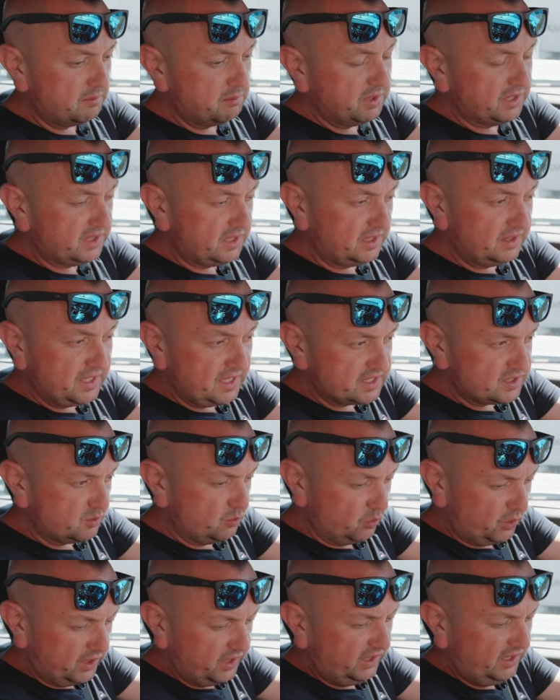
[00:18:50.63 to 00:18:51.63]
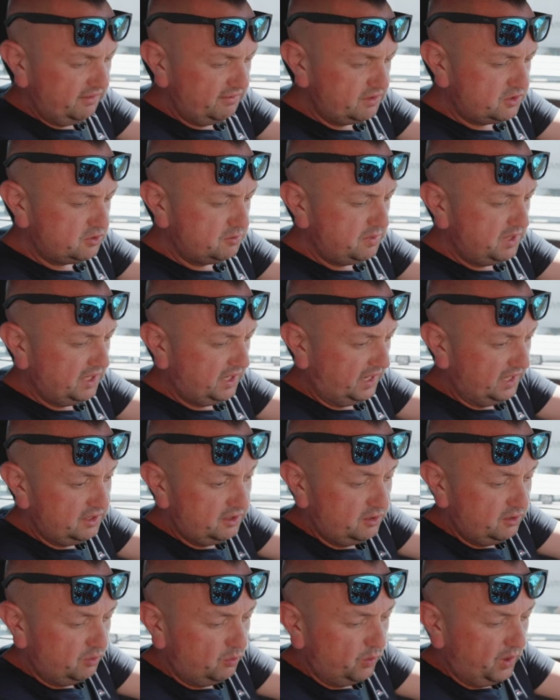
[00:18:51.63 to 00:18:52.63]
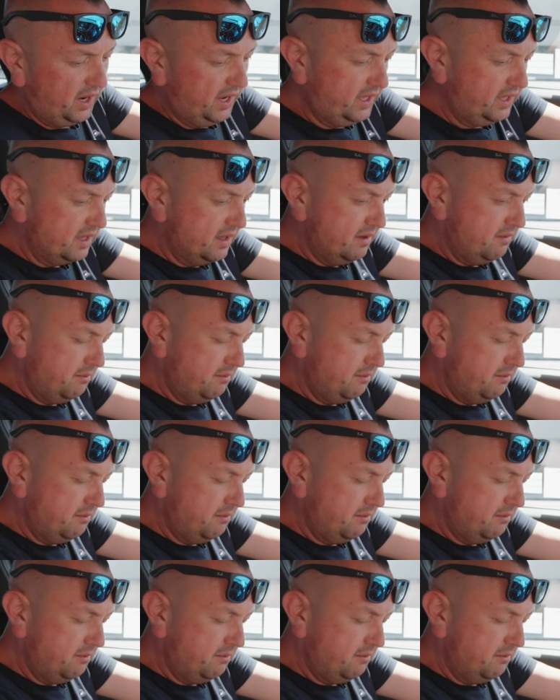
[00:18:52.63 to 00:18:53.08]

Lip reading: but it doesn't want to give it to me. I don't know why.